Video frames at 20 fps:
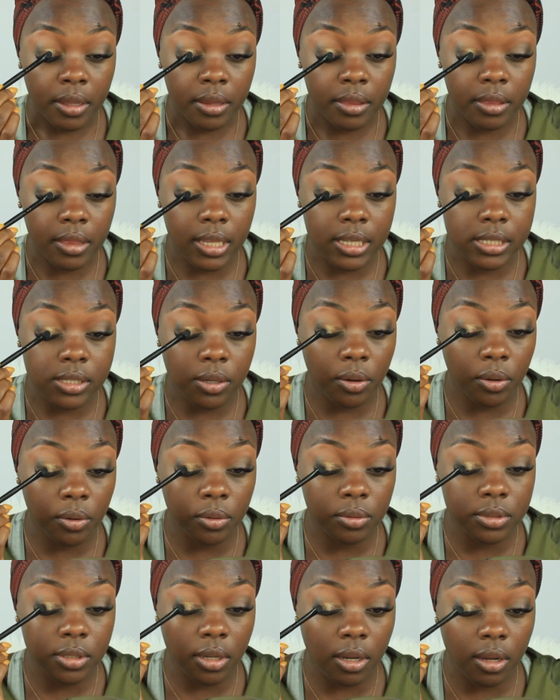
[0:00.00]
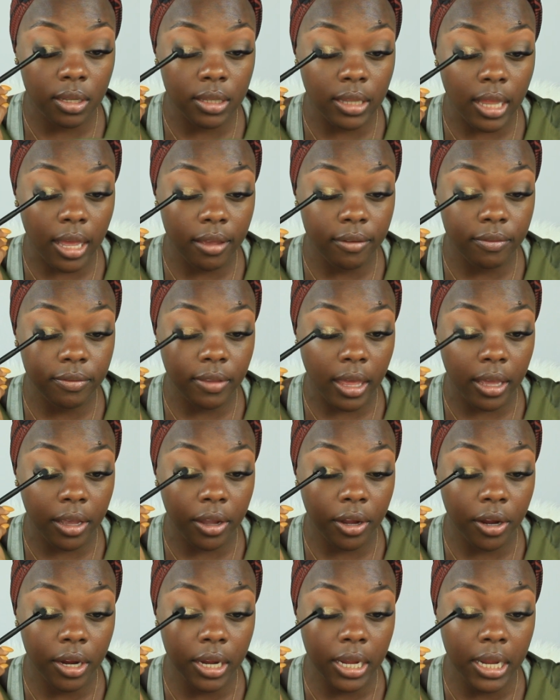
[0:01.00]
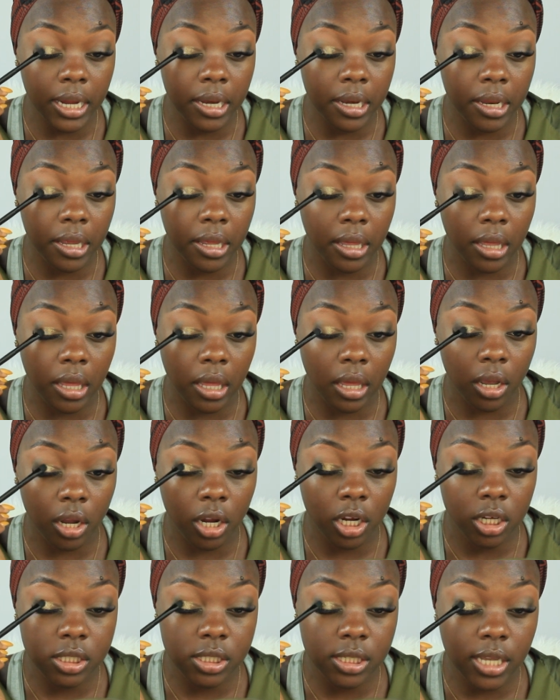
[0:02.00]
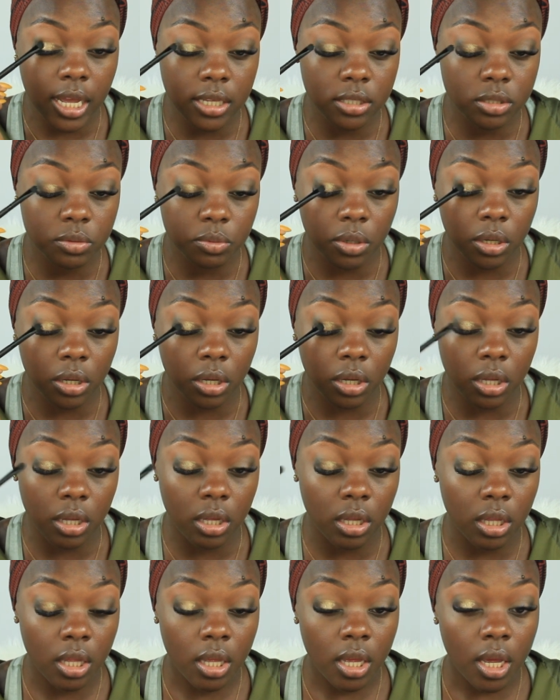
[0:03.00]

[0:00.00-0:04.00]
this whole dog life. Like her eating, her schedule.